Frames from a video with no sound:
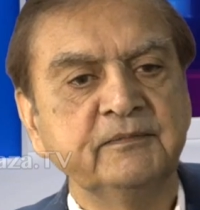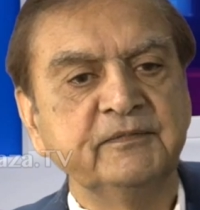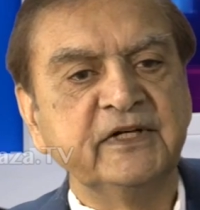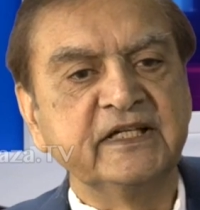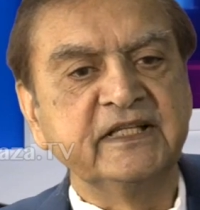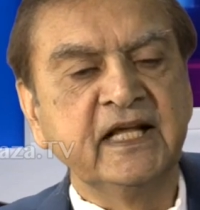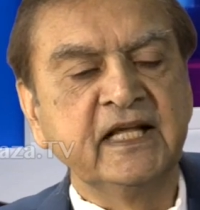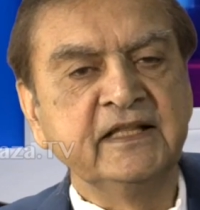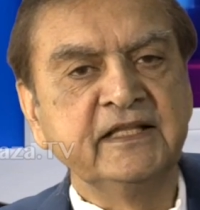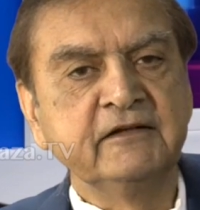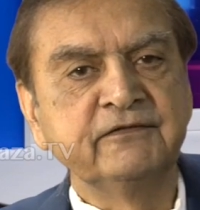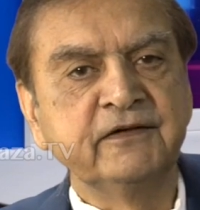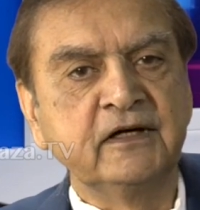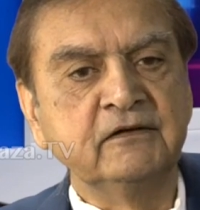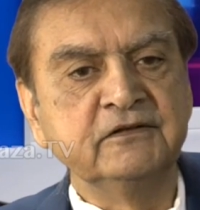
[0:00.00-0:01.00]
but then they
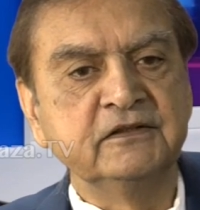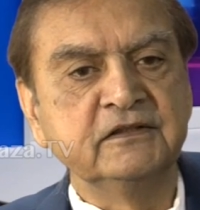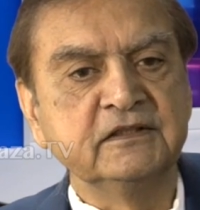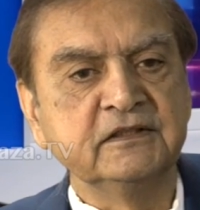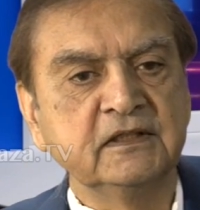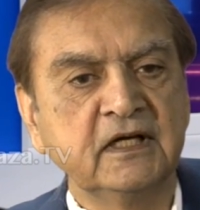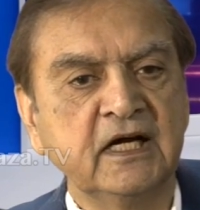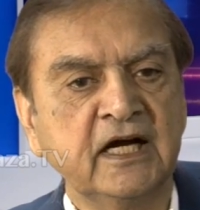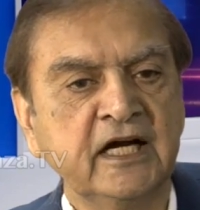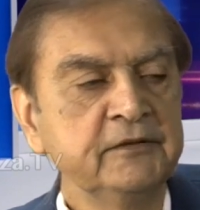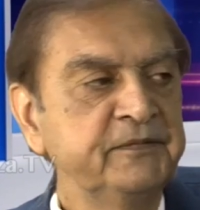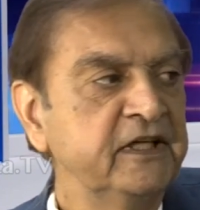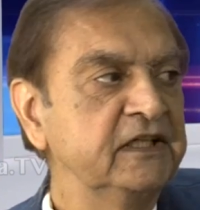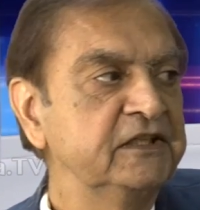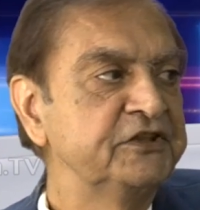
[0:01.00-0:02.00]
found high
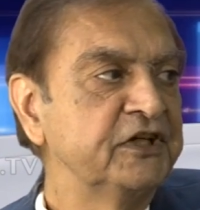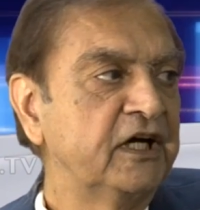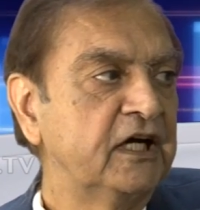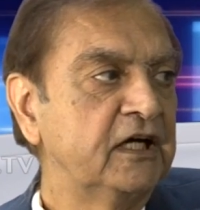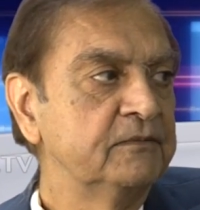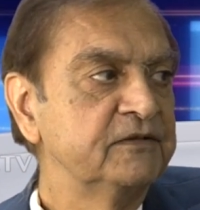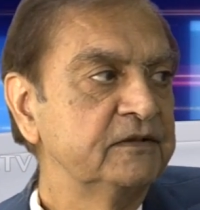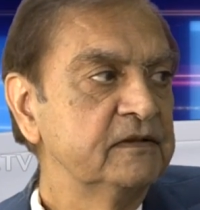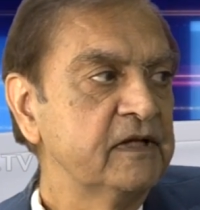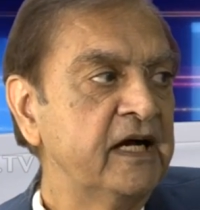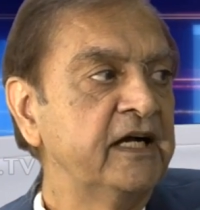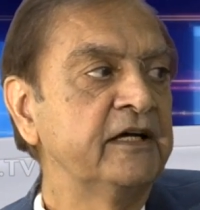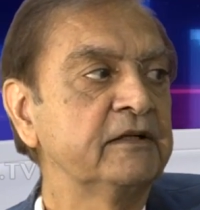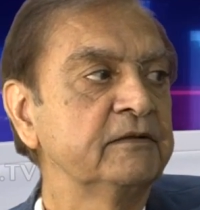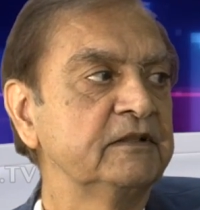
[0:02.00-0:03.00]
paying jobs,
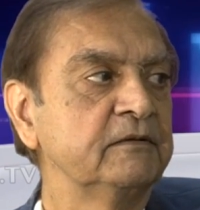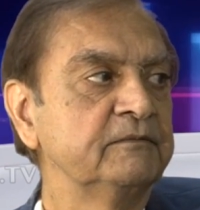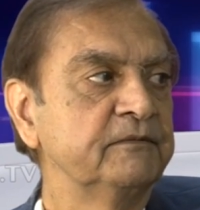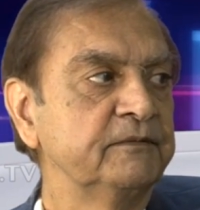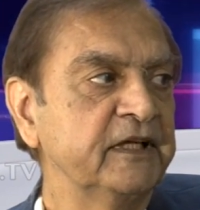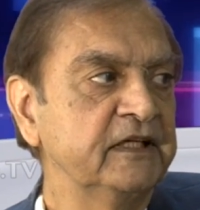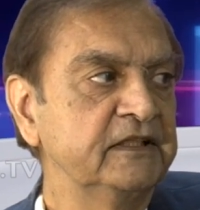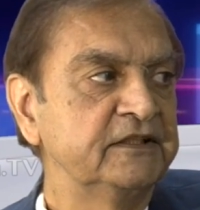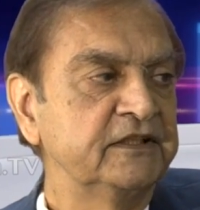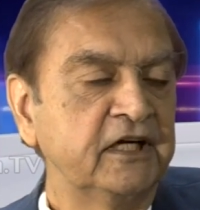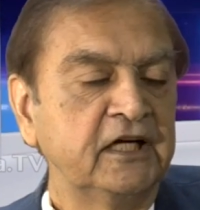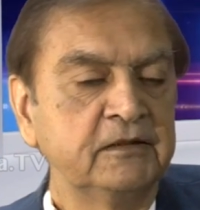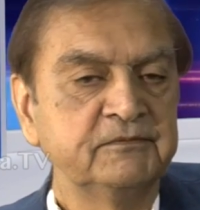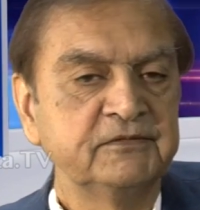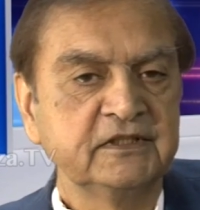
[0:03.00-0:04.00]
higher paying
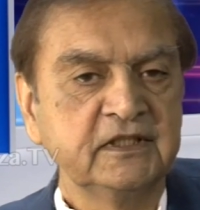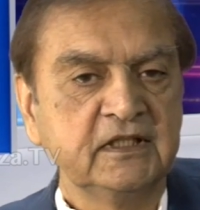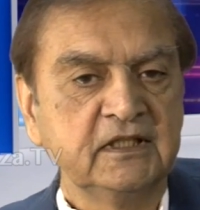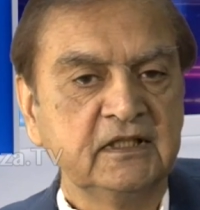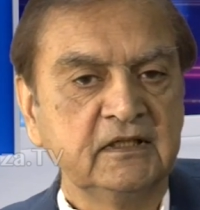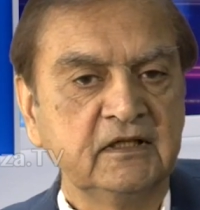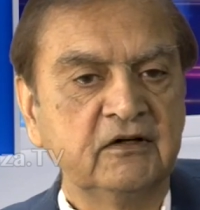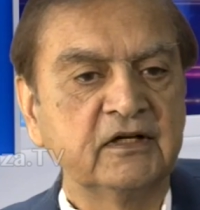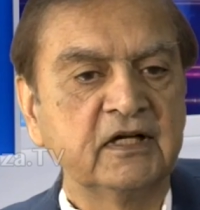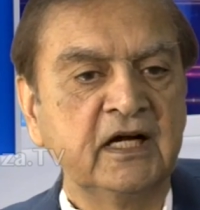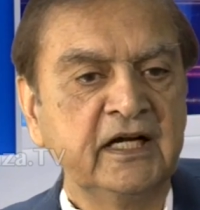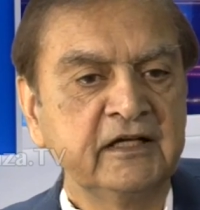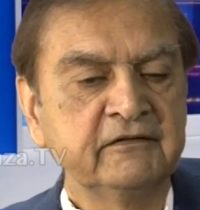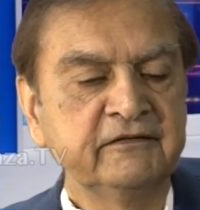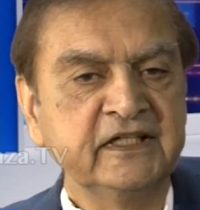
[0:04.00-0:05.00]
jobs, or
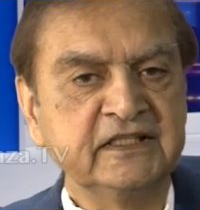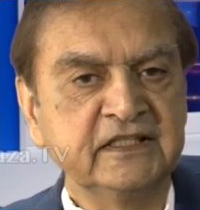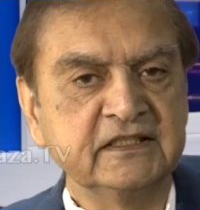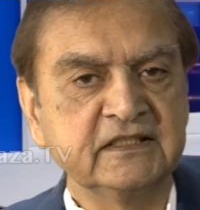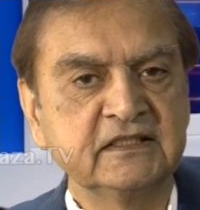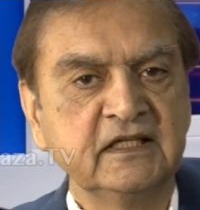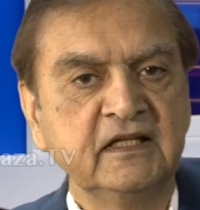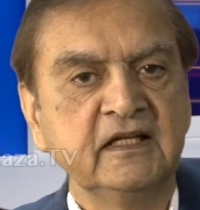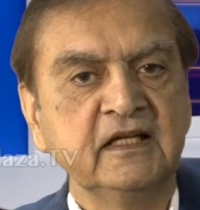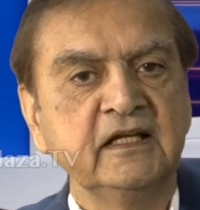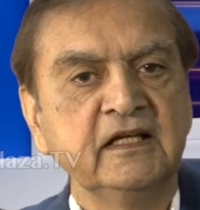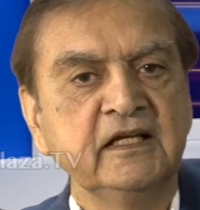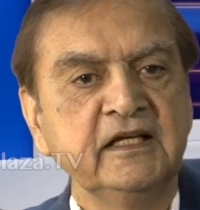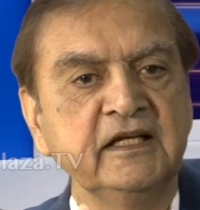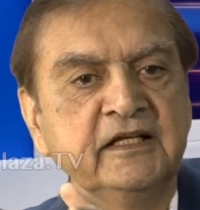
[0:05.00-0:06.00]
higher wages
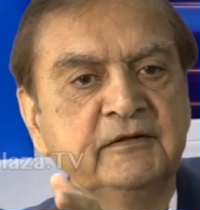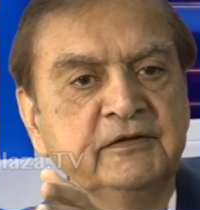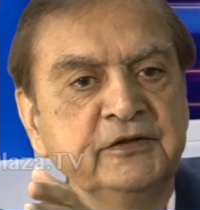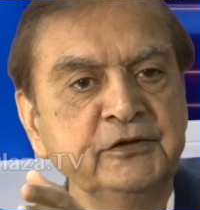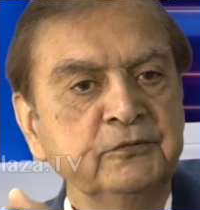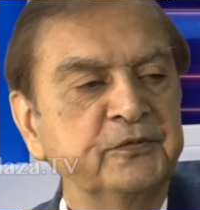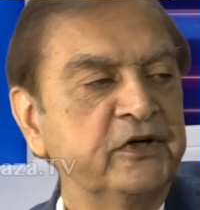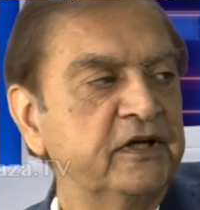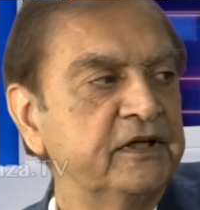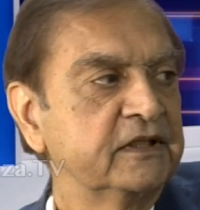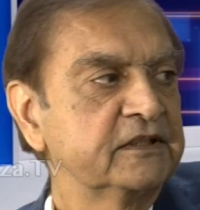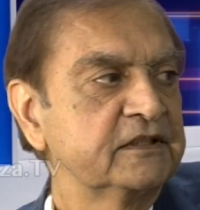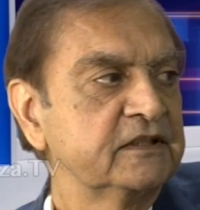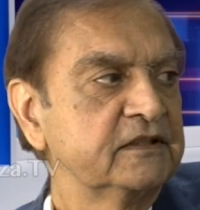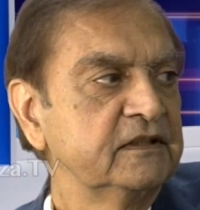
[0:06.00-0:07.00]
in new
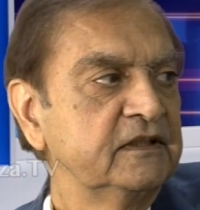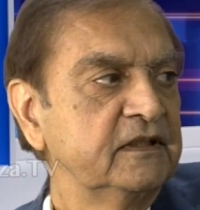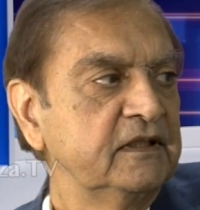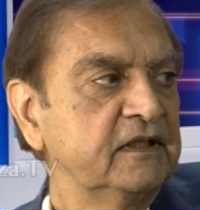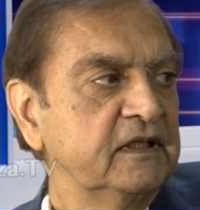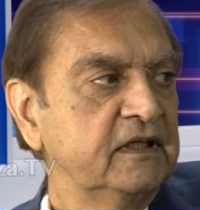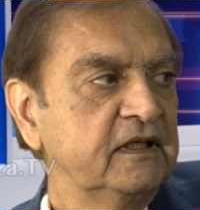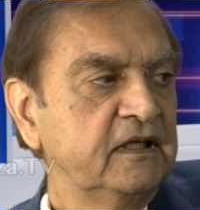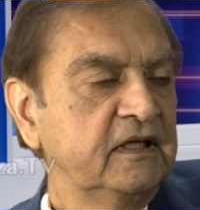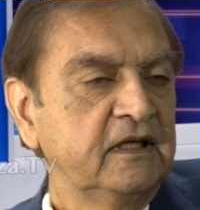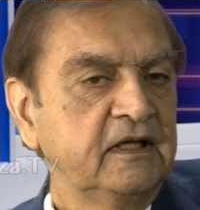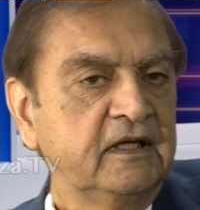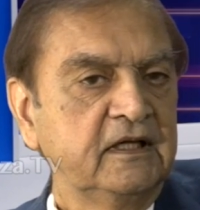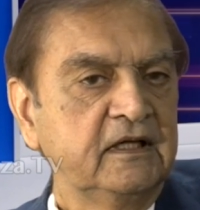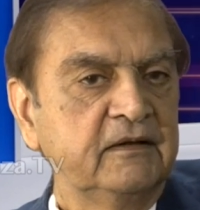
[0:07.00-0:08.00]
products.
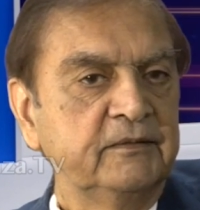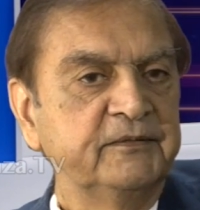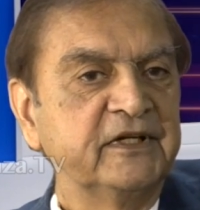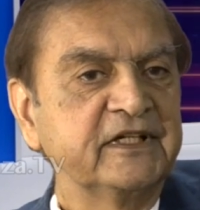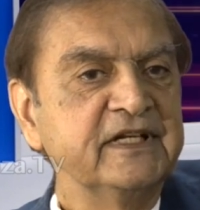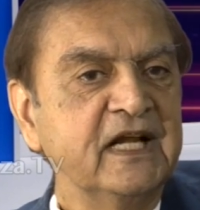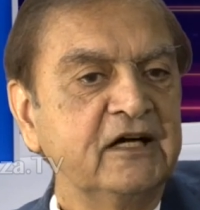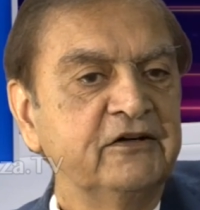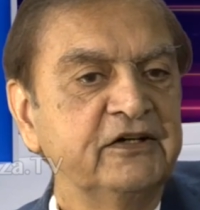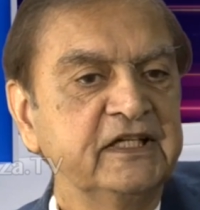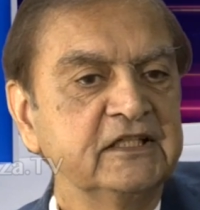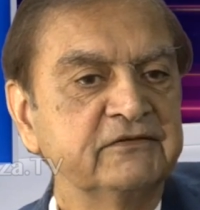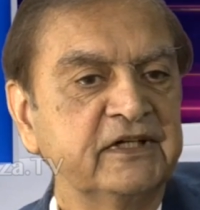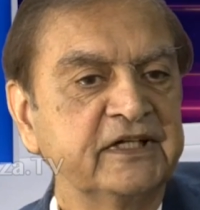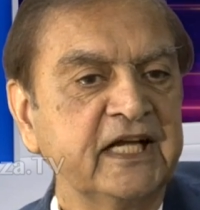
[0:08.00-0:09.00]
But
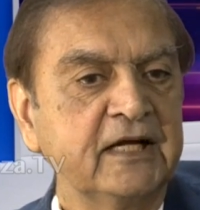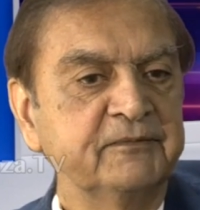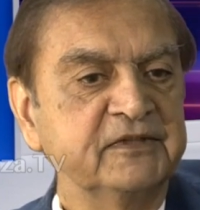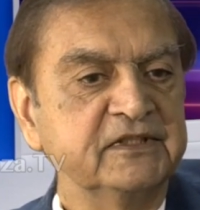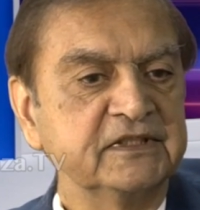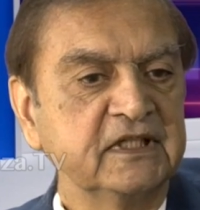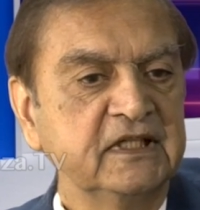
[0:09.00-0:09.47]
nowadays, what happens?